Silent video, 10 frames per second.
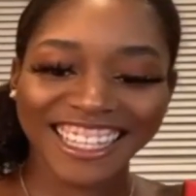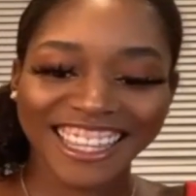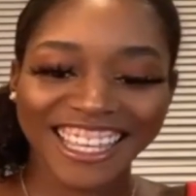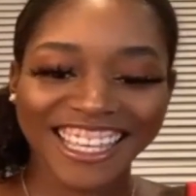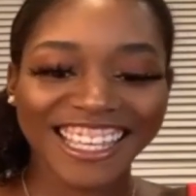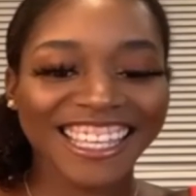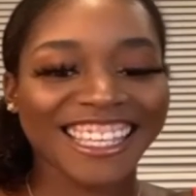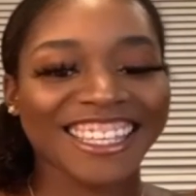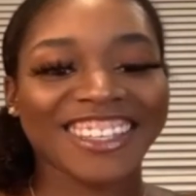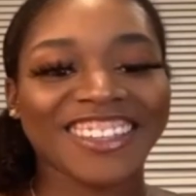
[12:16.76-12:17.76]
thank
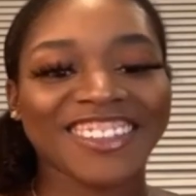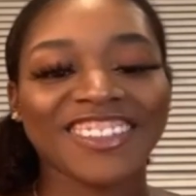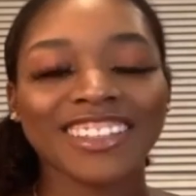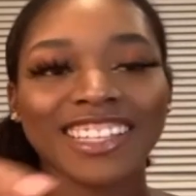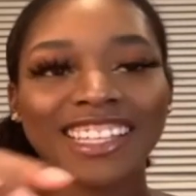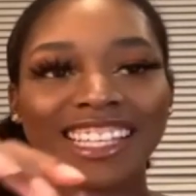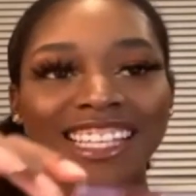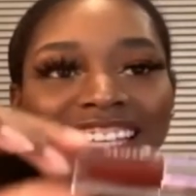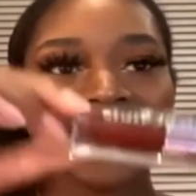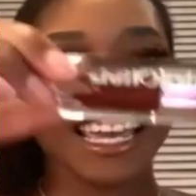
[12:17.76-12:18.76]
you.
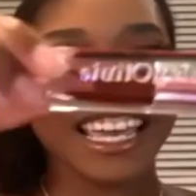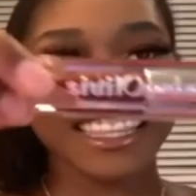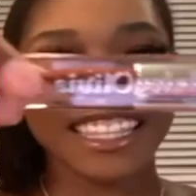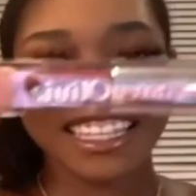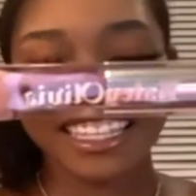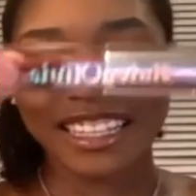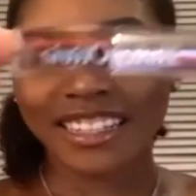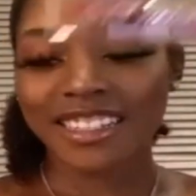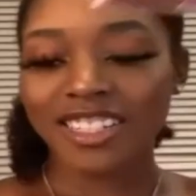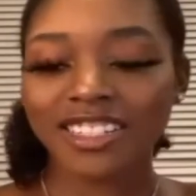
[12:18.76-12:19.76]
And then
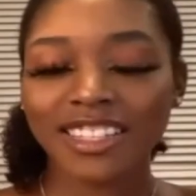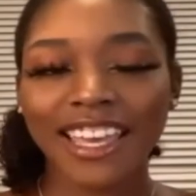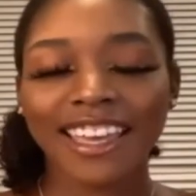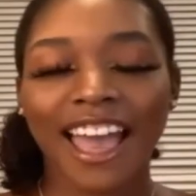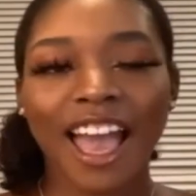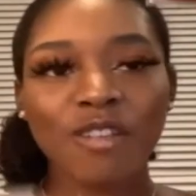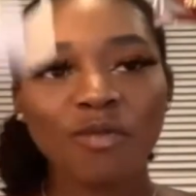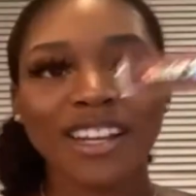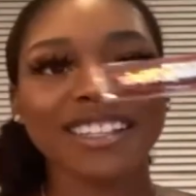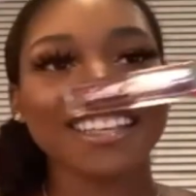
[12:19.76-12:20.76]
just like I
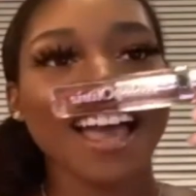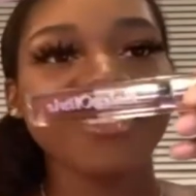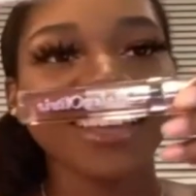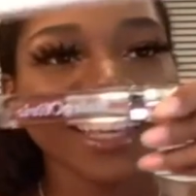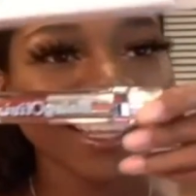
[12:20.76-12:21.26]
wanted to have like an